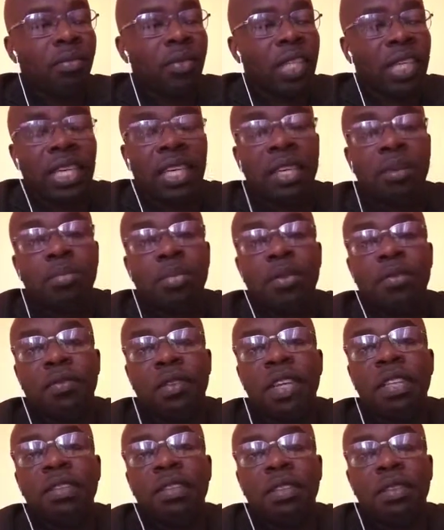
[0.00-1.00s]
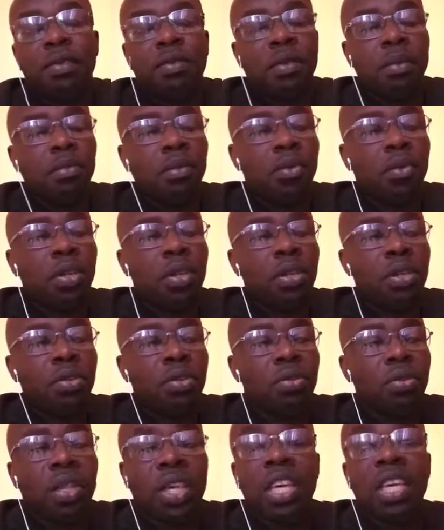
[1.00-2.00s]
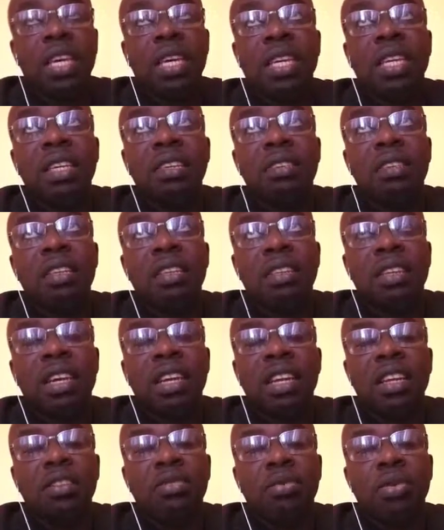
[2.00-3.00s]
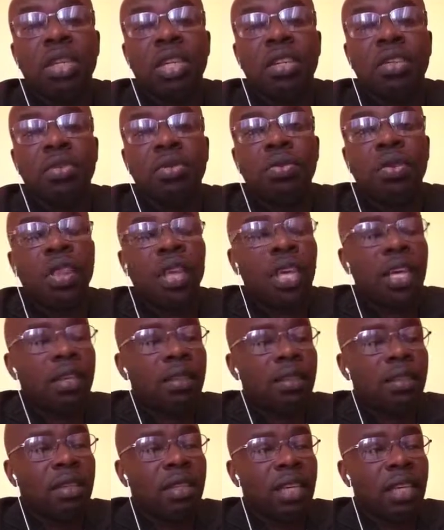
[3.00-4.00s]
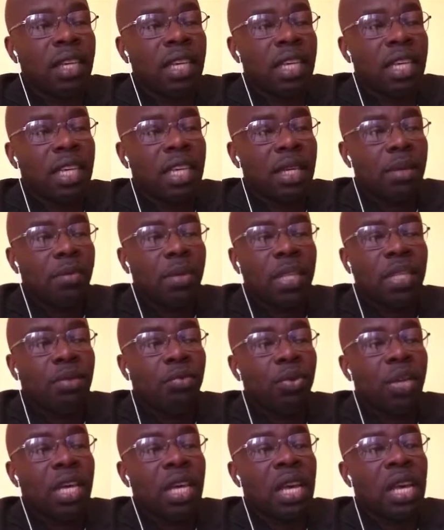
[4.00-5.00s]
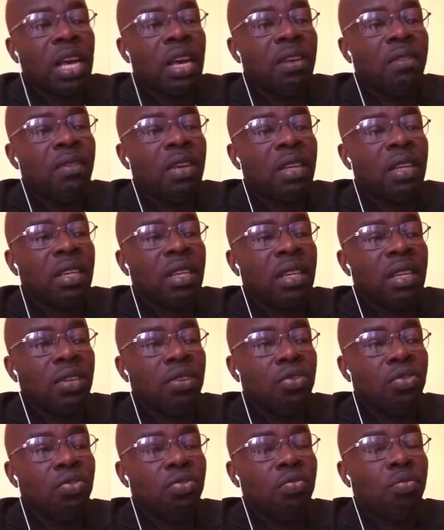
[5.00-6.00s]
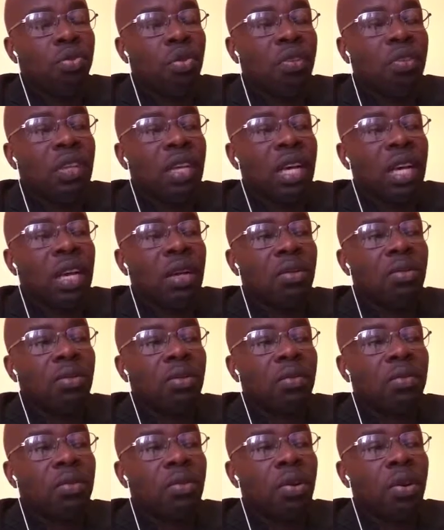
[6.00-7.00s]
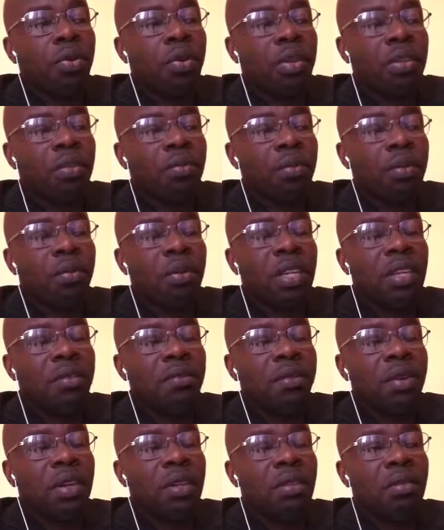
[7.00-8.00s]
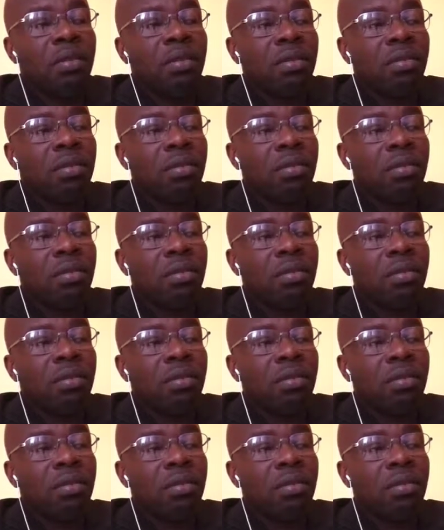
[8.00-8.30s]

he prevents us from knowing the truth. He can easily tell us what the truth is, but we are having numerous accounts of stories from different